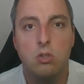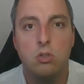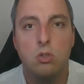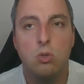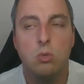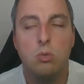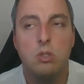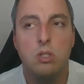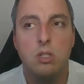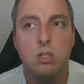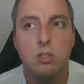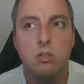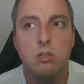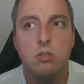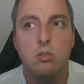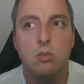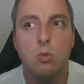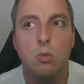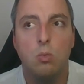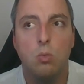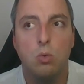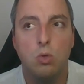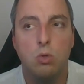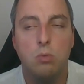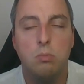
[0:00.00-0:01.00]
So this
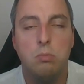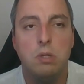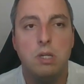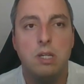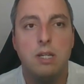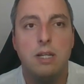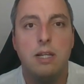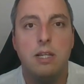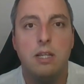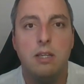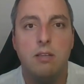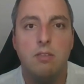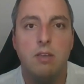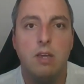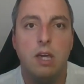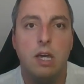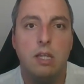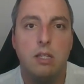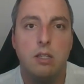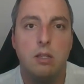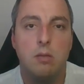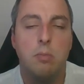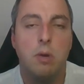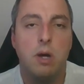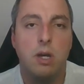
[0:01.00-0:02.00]
would be
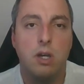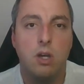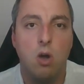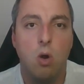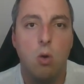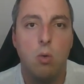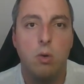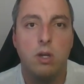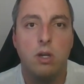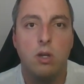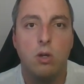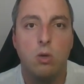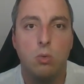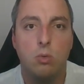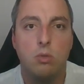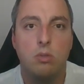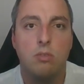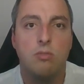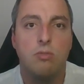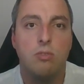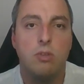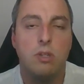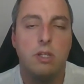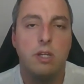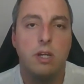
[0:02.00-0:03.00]
alleviated by going
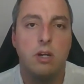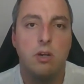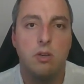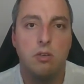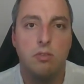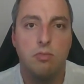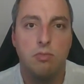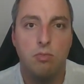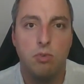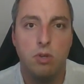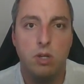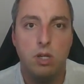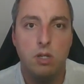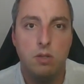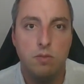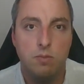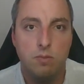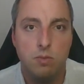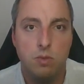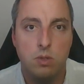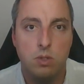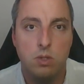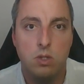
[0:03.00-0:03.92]
gluten-free, dairy-free.